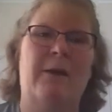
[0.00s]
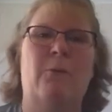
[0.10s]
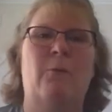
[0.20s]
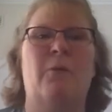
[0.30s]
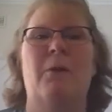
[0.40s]

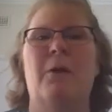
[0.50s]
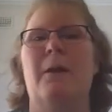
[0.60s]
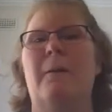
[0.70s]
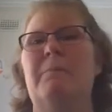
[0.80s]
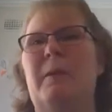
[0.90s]
or
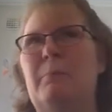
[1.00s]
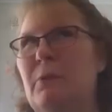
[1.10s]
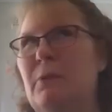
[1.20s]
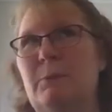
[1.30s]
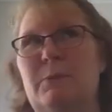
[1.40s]
a
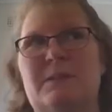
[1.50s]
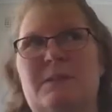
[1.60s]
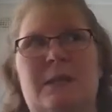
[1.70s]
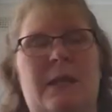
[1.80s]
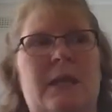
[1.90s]
bird was
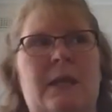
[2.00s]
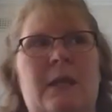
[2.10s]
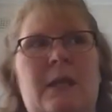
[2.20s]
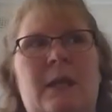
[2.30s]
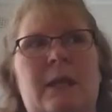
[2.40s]
singing.
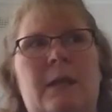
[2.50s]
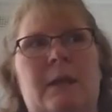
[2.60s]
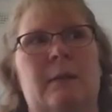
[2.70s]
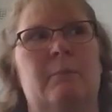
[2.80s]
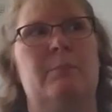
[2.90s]

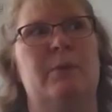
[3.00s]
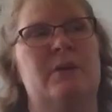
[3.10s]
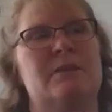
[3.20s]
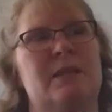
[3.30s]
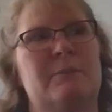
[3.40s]

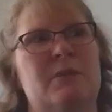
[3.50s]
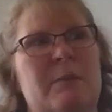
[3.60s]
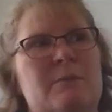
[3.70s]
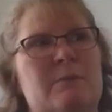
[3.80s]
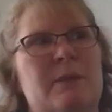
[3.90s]
Because
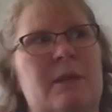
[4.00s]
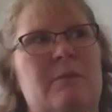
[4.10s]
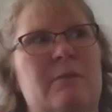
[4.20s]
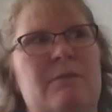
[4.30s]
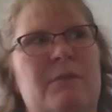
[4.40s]
sometimes
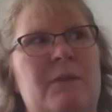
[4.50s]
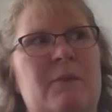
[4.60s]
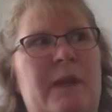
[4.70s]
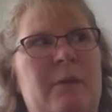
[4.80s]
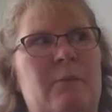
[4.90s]
we feel
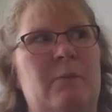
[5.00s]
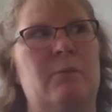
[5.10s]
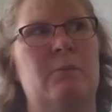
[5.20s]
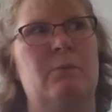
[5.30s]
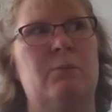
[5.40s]
that
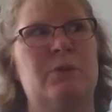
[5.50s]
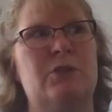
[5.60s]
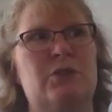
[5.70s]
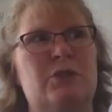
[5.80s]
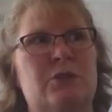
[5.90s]
we
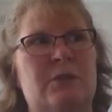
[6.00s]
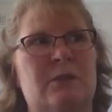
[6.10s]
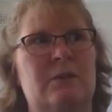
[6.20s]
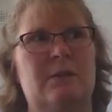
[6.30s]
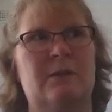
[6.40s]

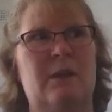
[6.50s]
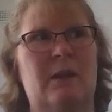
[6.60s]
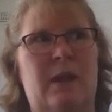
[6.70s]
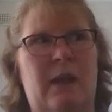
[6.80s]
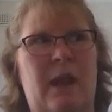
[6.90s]
shouldn't
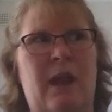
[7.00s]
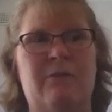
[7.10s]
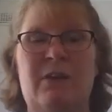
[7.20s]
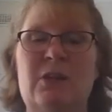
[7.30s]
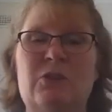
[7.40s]
have
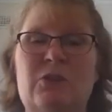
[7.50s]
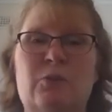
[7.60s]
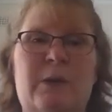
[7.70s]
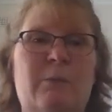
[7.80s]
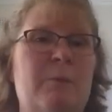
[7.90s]
any
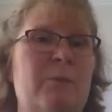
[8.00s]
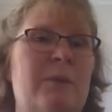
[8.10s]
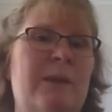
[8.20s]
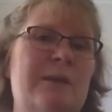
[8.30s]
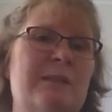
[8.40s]
joy when we're in
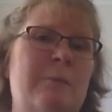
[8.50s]
that deep